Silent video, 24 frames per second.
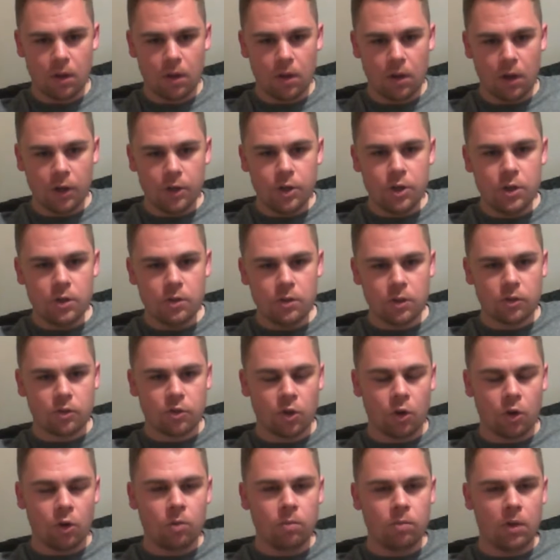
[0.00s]
I knew that
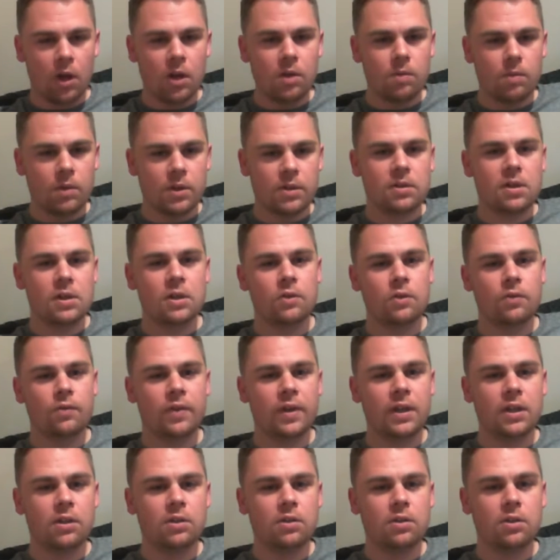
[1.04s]
Tom, like myself,
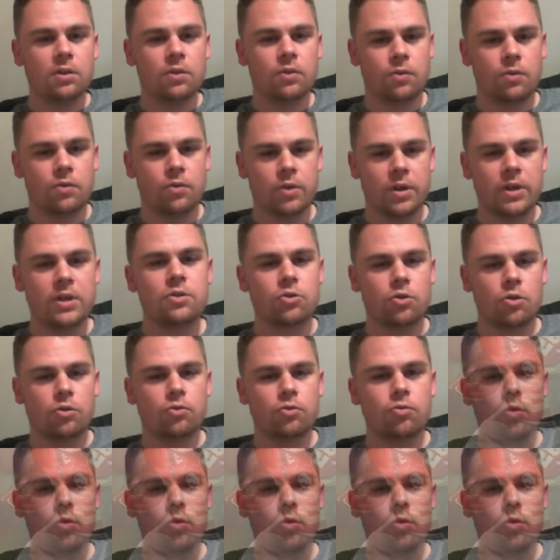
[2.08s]
he had a 3-strong